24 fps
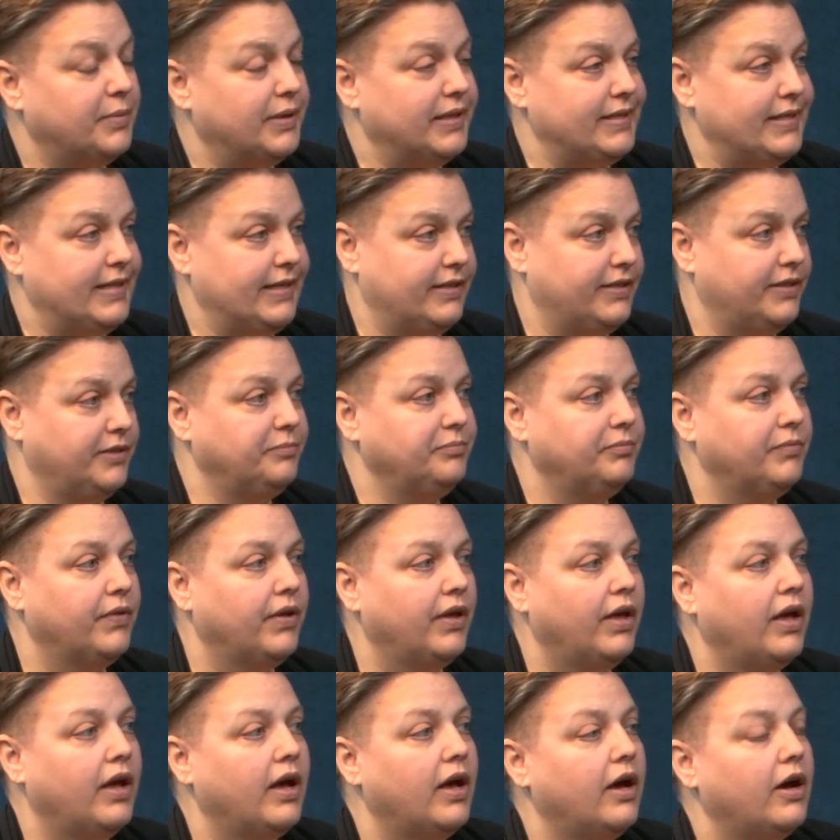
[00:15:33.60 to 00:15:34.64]
Montana, mm
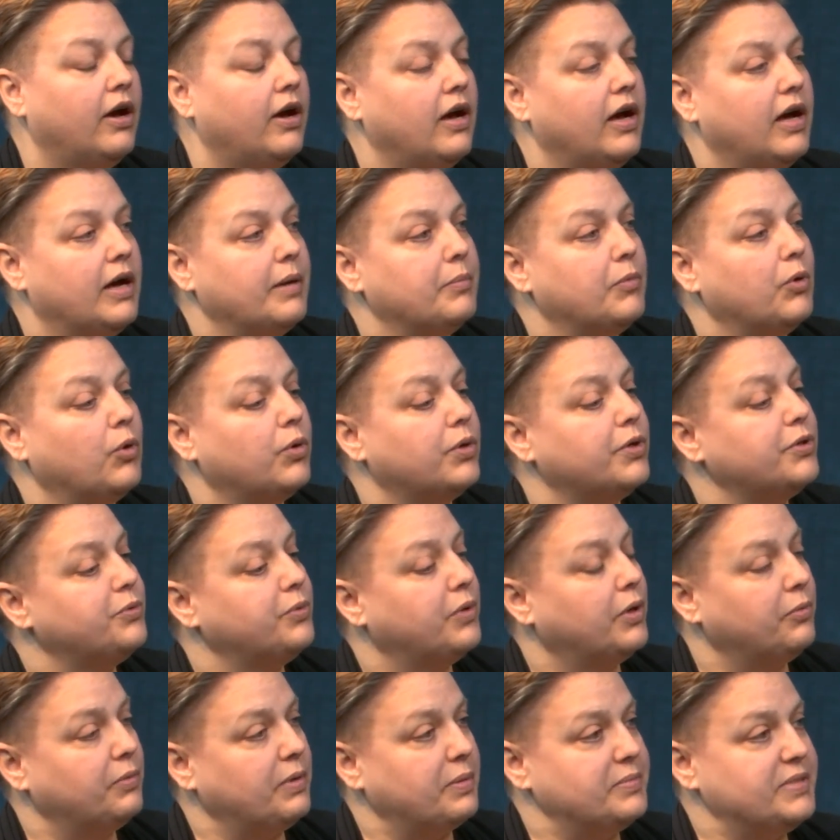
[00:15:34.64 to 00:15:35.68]
-hmm. um, or to
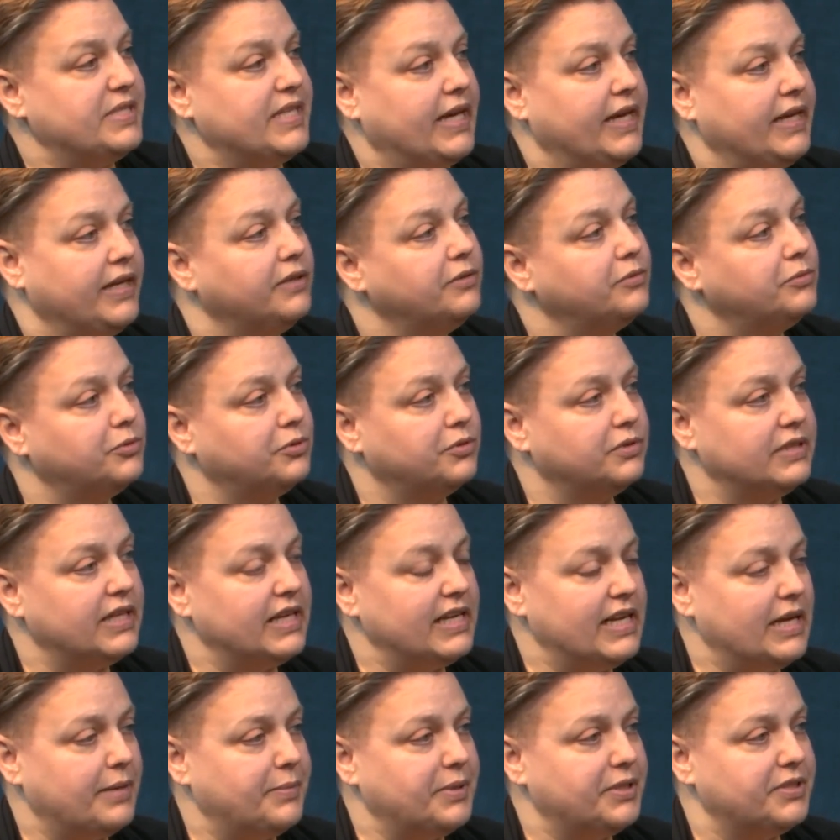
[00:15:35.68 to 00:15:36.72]
our website, rural
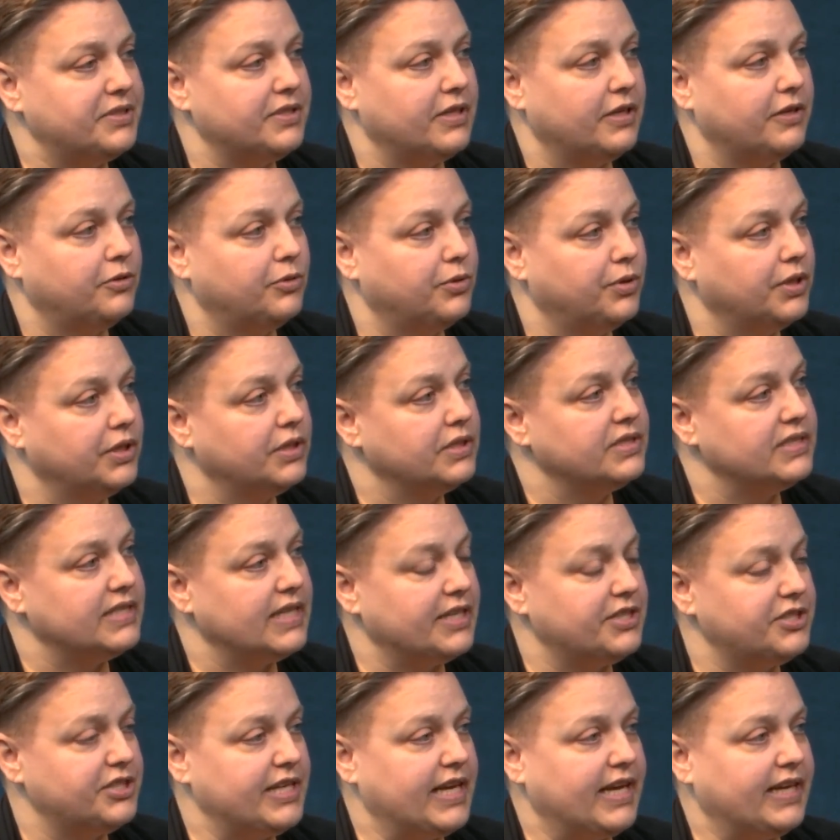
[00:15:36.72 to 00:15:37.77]

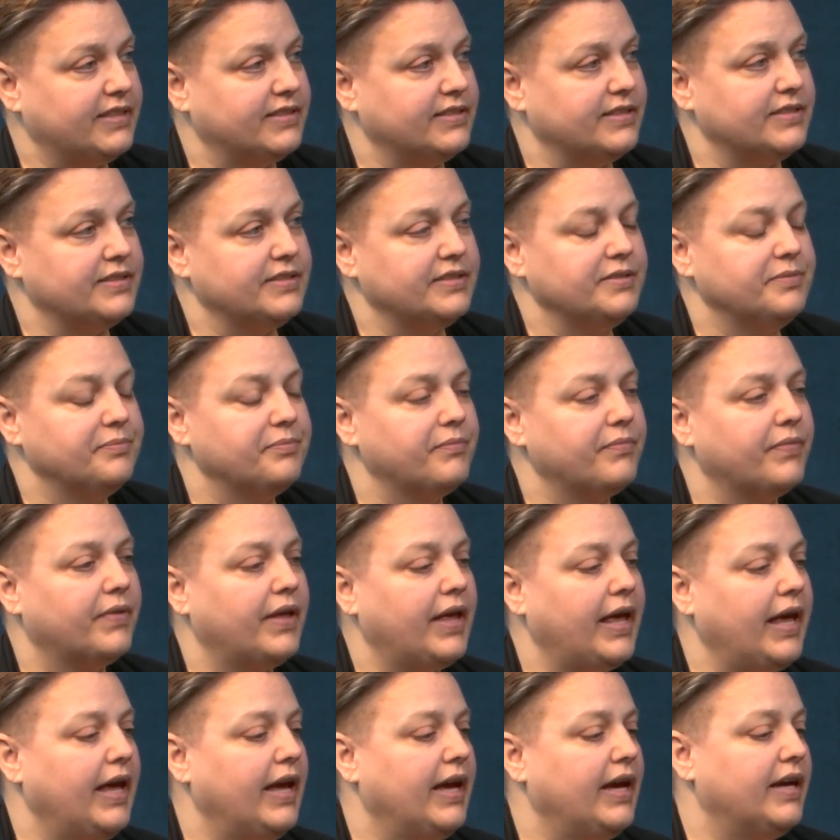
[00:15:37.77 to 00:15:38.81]
slash taxes,
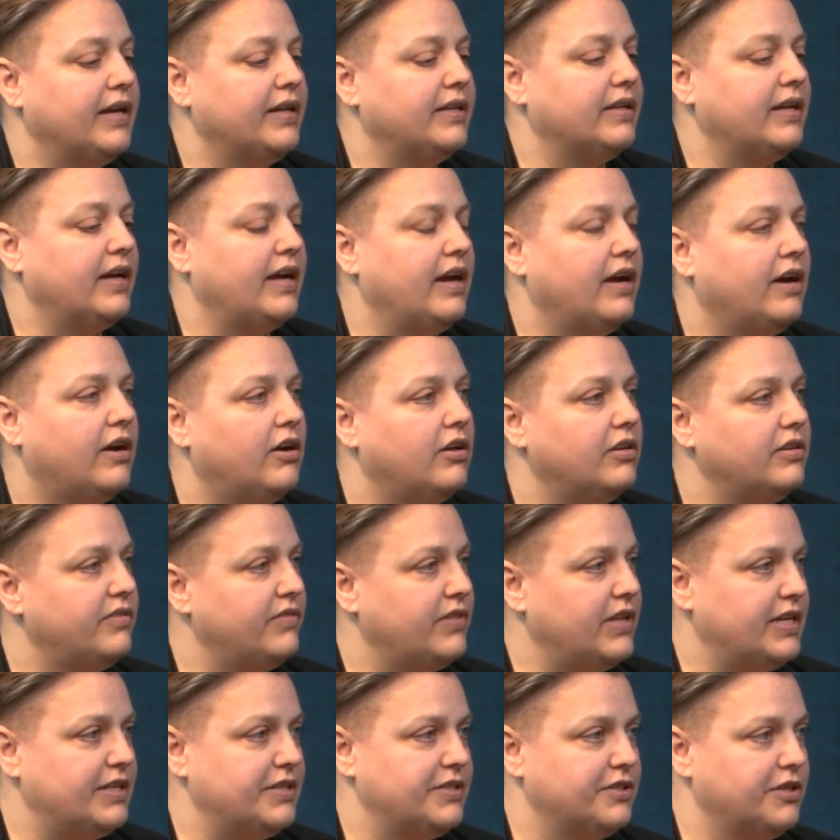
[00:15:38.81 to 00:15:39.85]
and all of
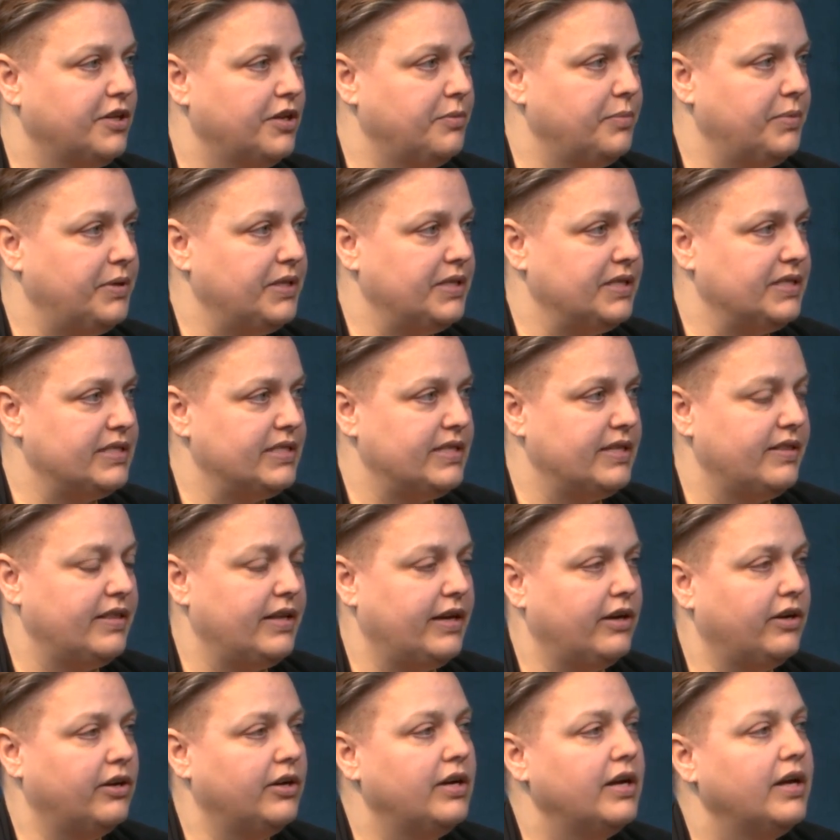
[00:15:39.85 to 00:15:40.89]
that is going to be listed
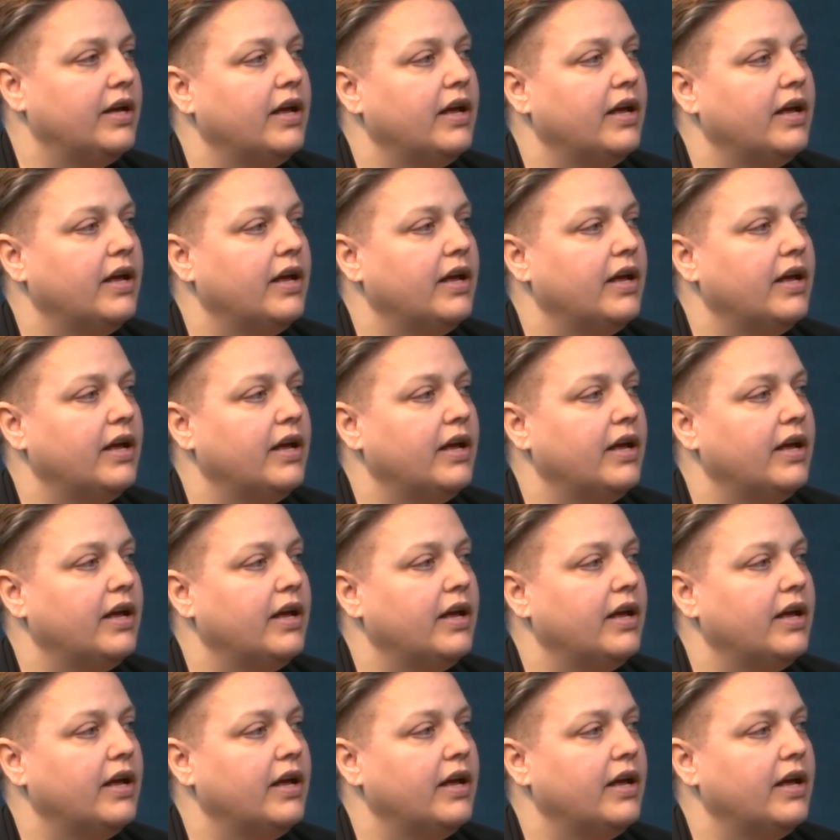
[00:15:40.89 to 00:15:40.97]
there.